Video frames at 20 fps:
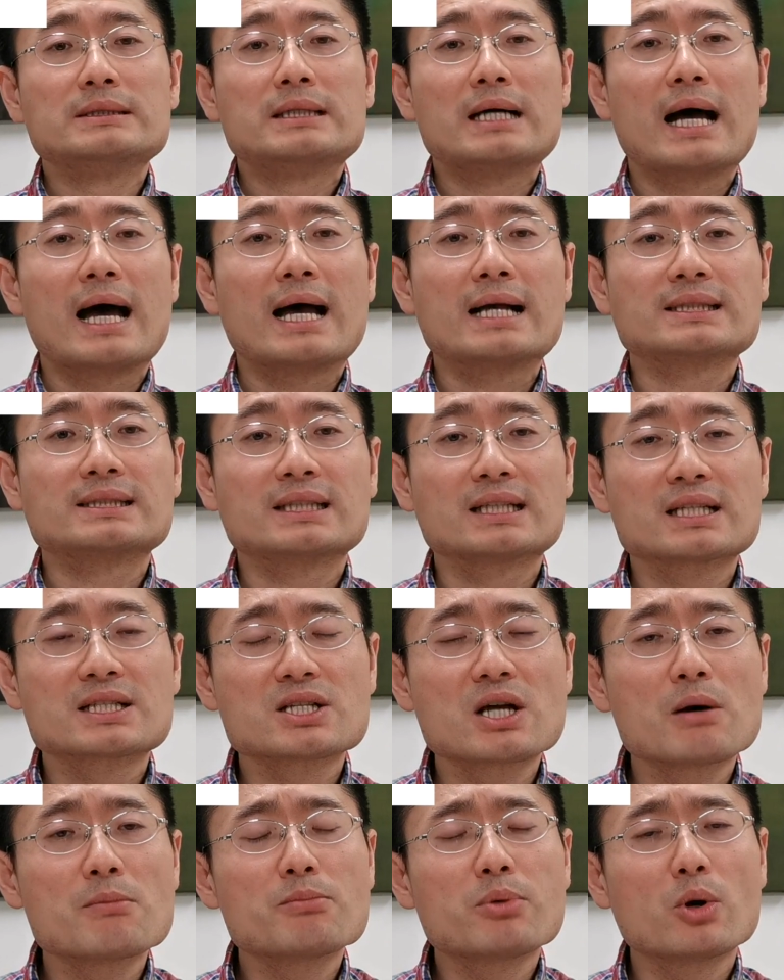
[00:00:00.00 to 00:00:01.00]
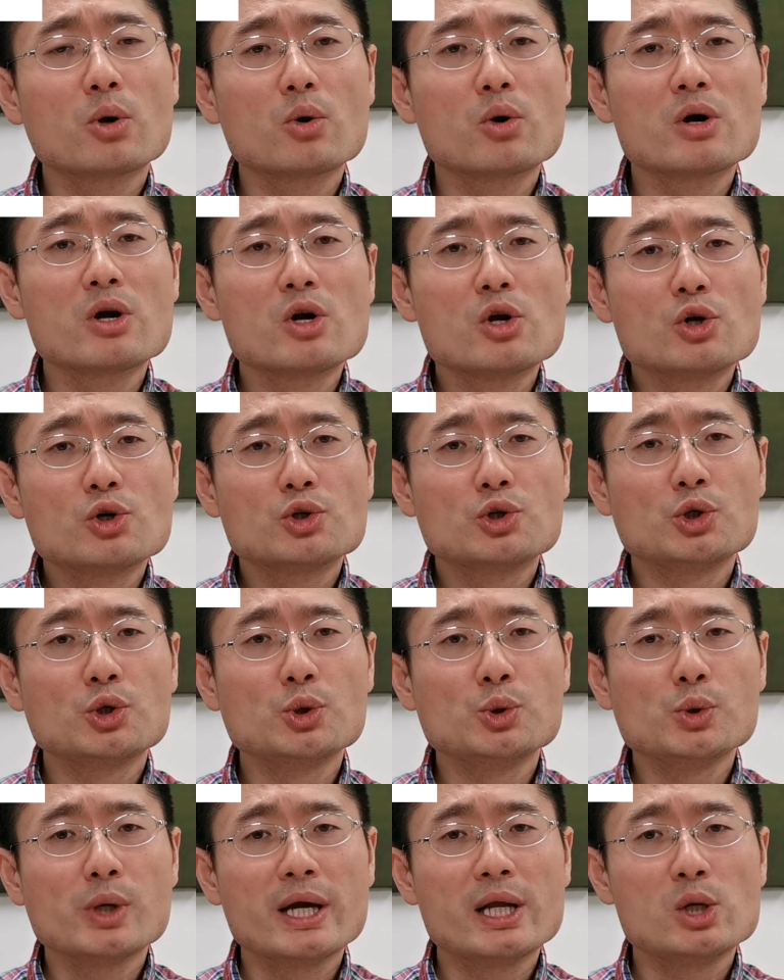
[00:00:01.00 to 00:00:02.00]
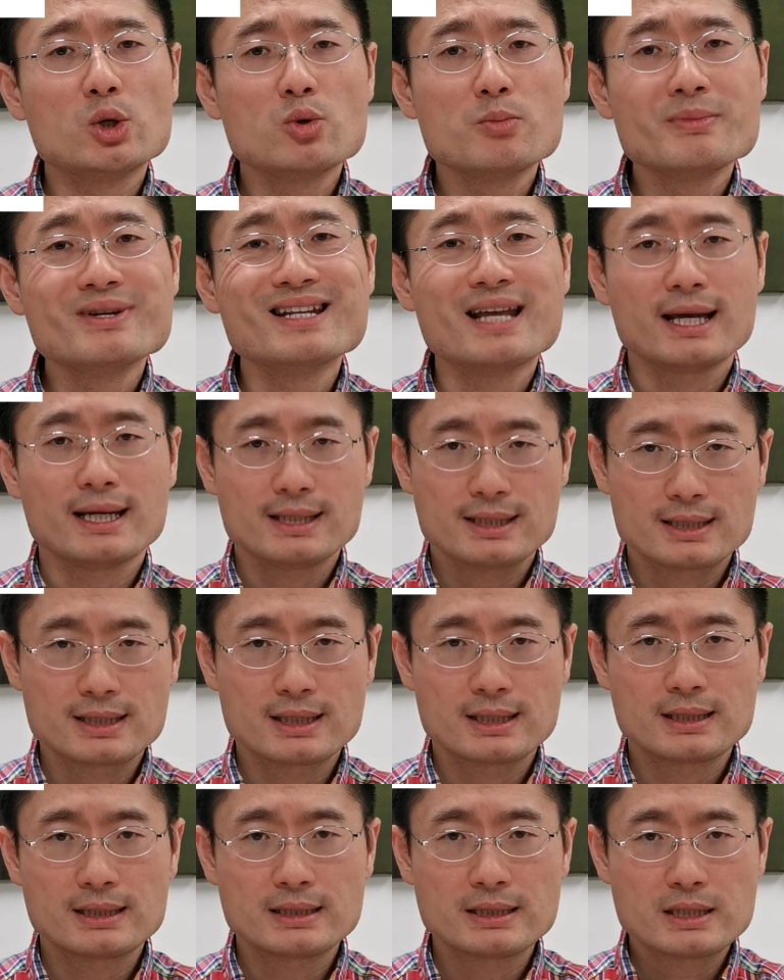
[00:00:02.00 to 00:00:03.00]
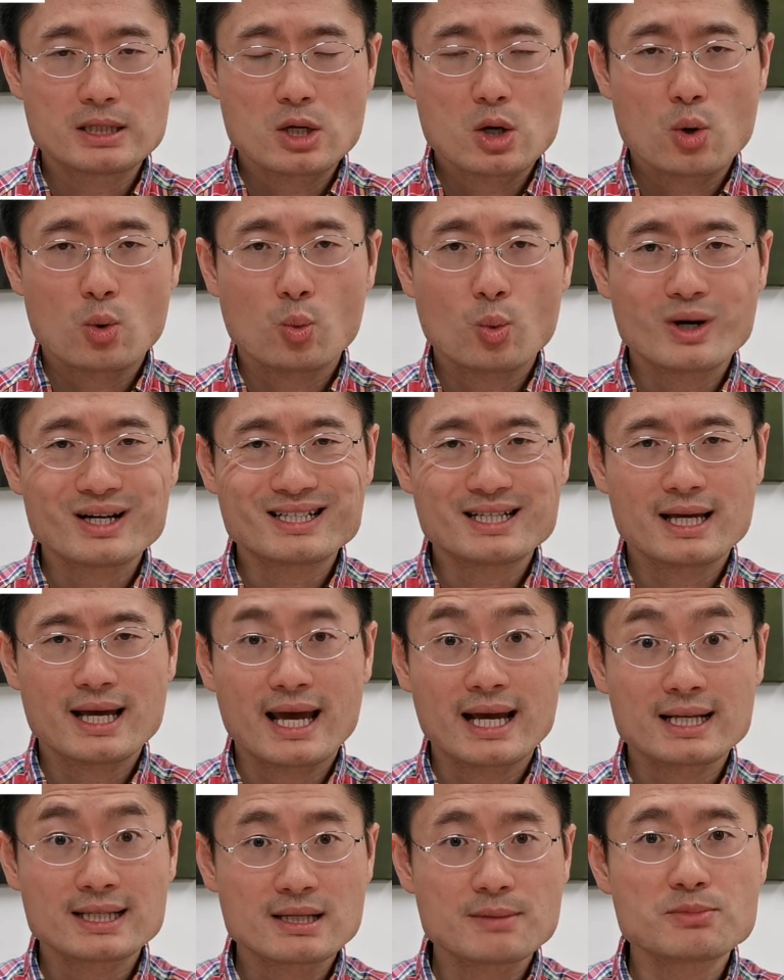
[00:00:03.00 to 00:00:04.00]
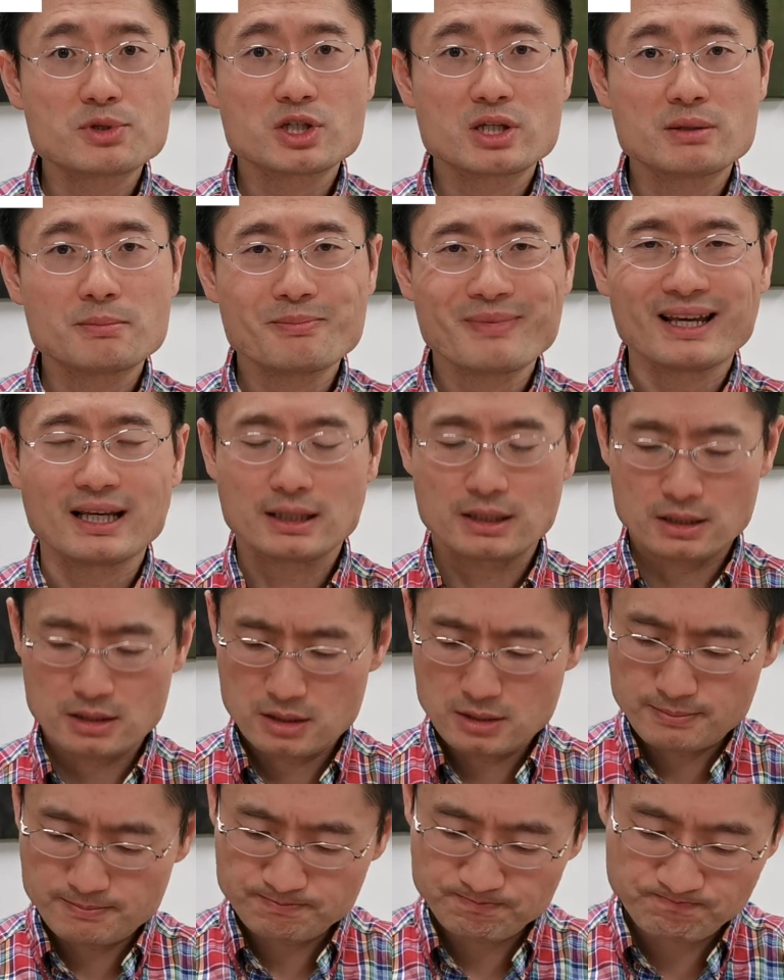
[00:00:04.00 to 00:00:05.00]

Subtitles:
as an example to illuminate what exemption means.